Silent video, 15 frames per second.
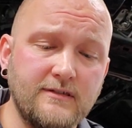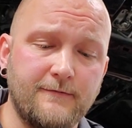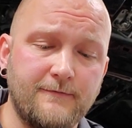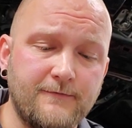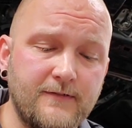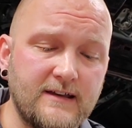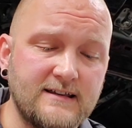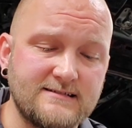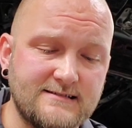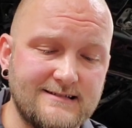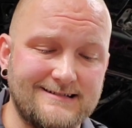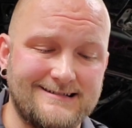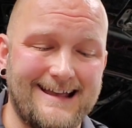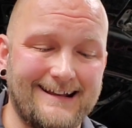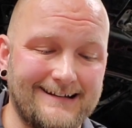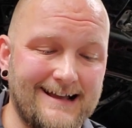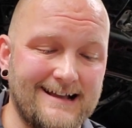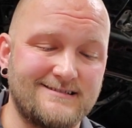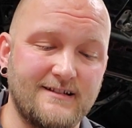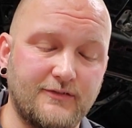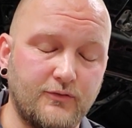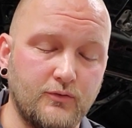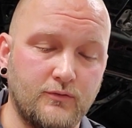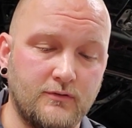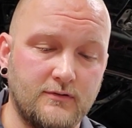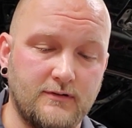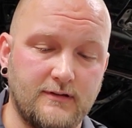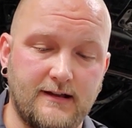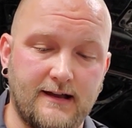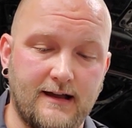the FIXD diagnostic
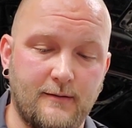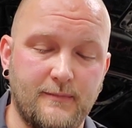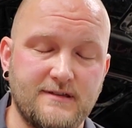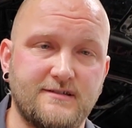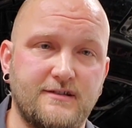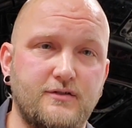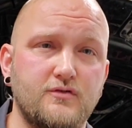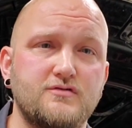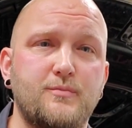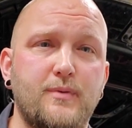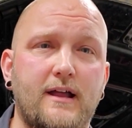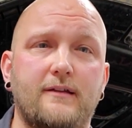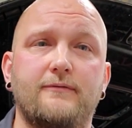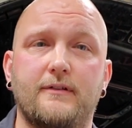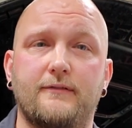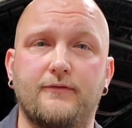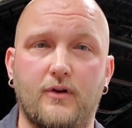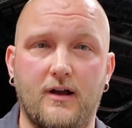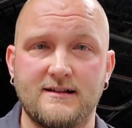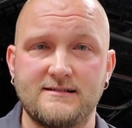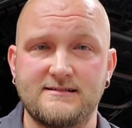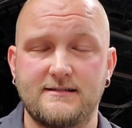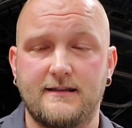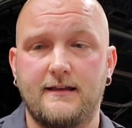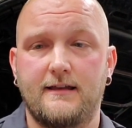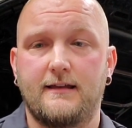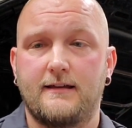tool is a huge benefit for us,